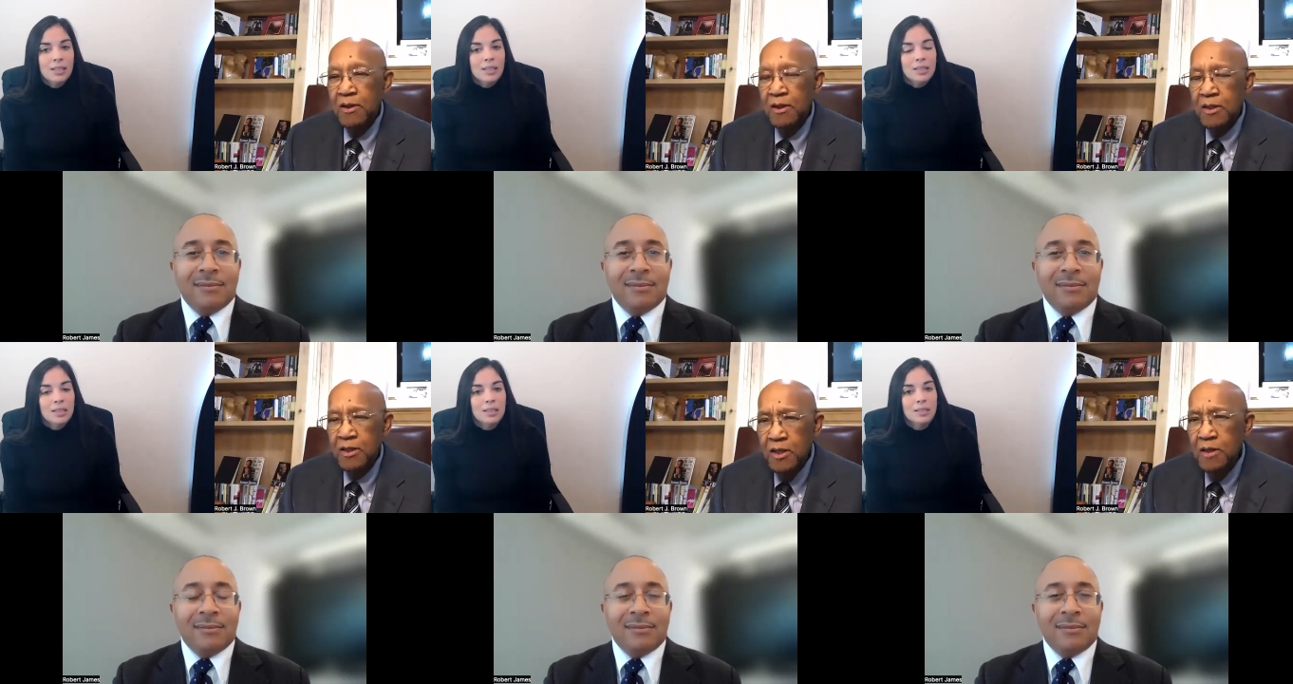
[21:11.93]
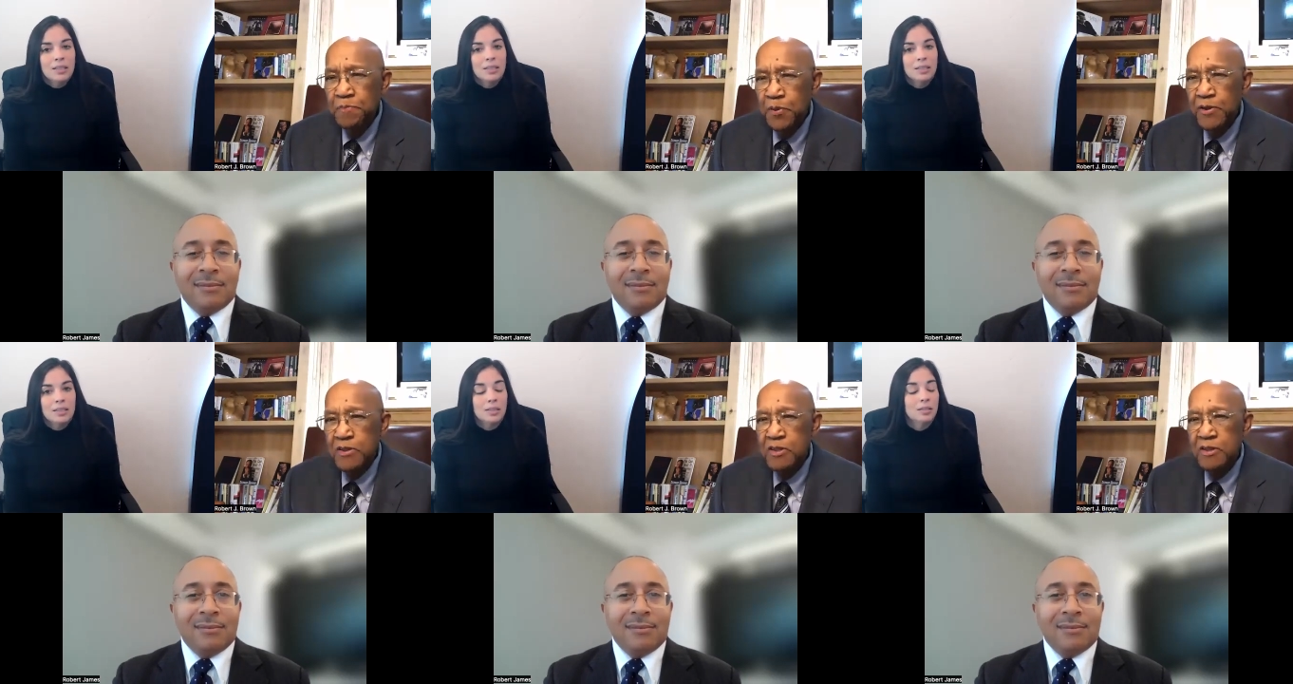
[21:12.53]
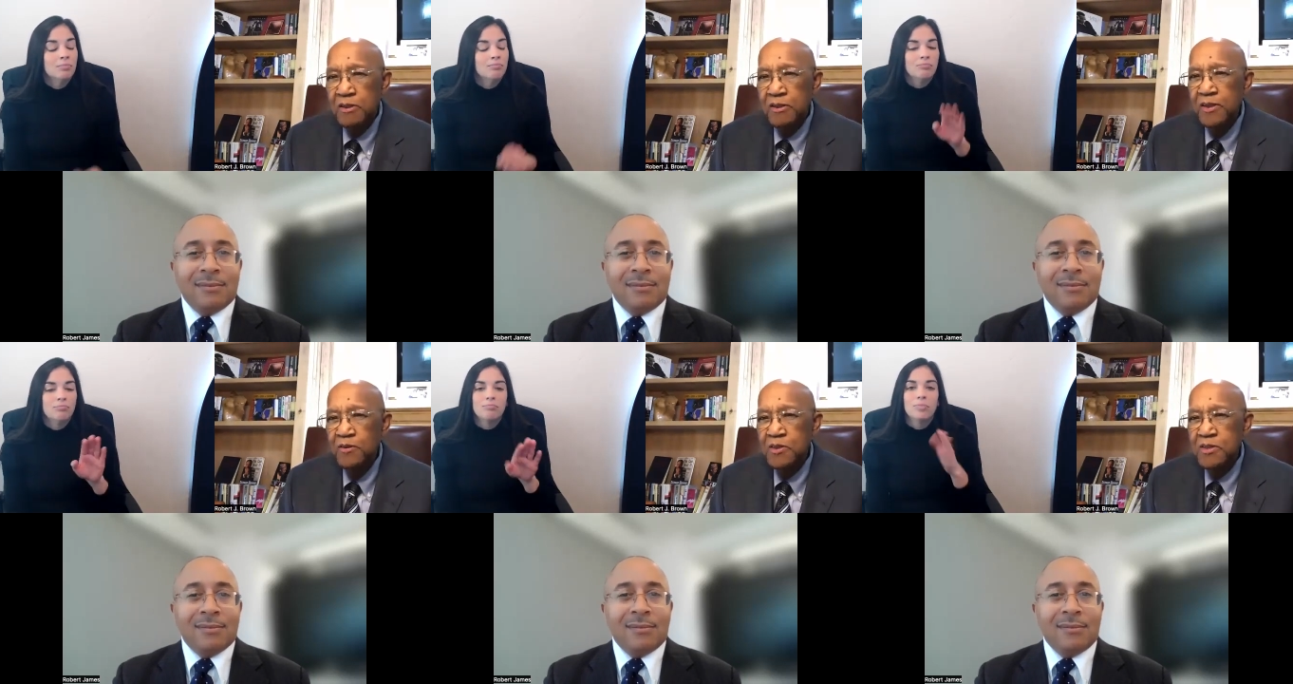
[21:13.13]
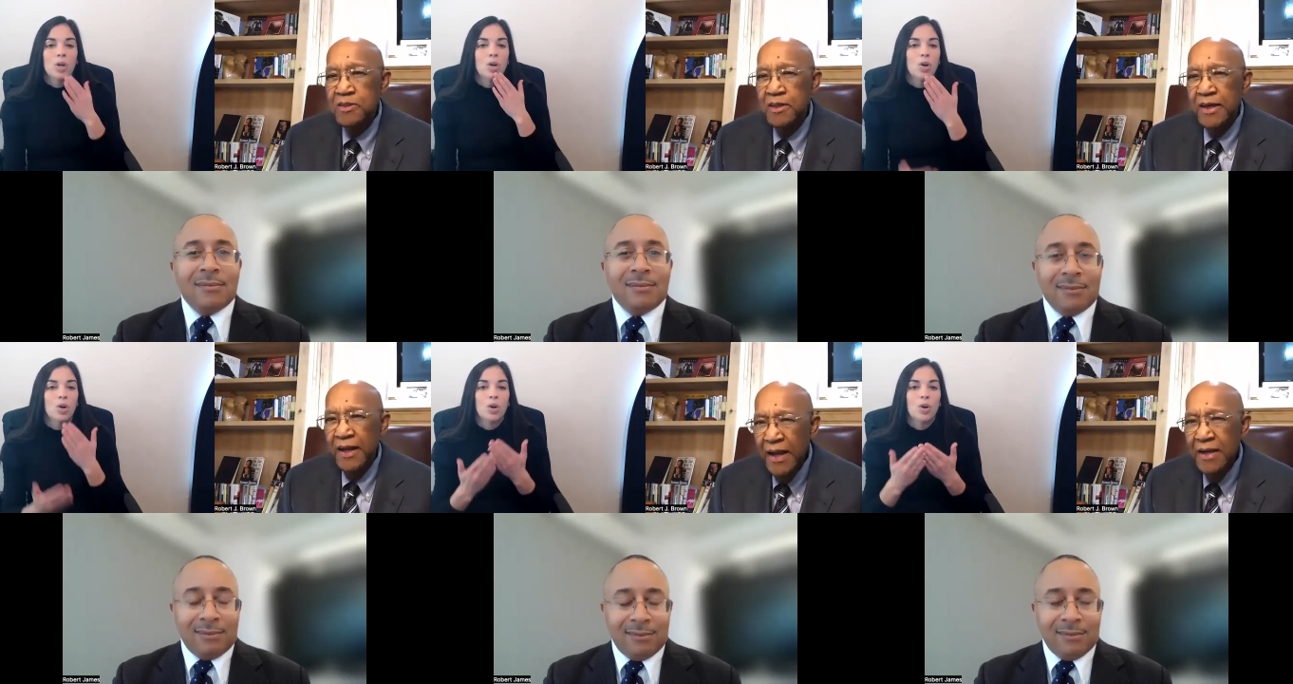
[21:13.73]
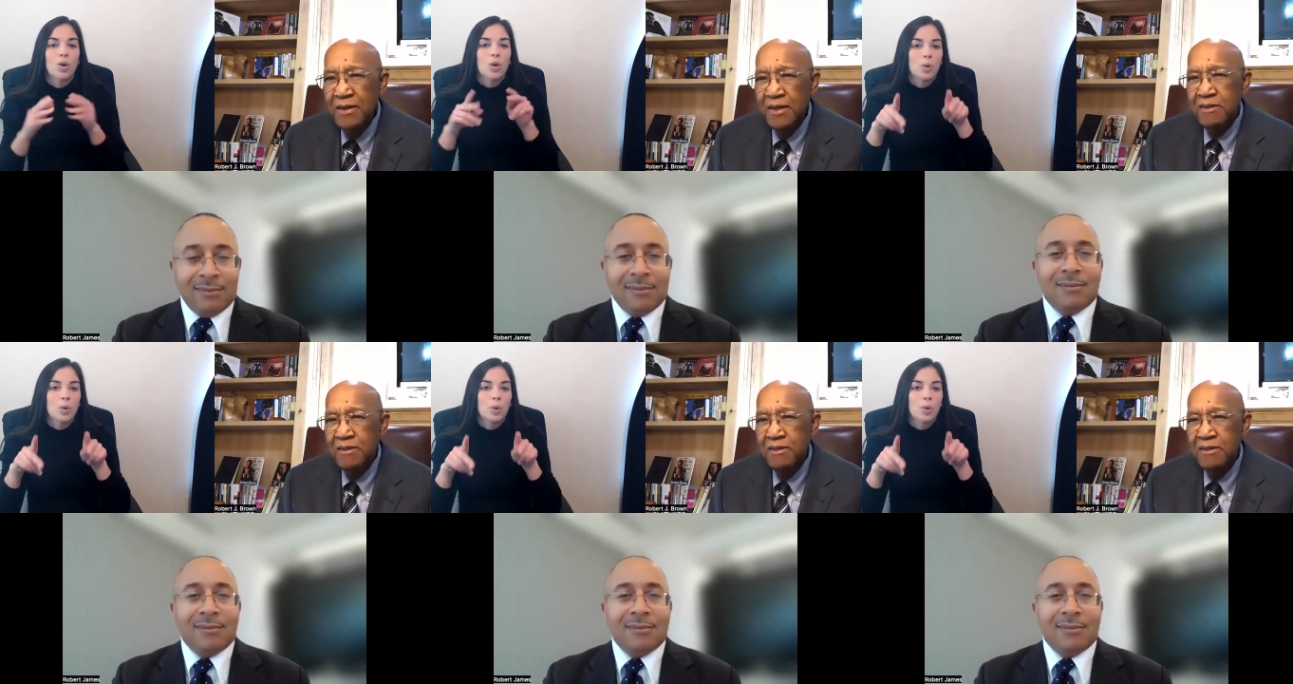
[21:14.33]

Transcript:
Speaker 1: a good person. He was innately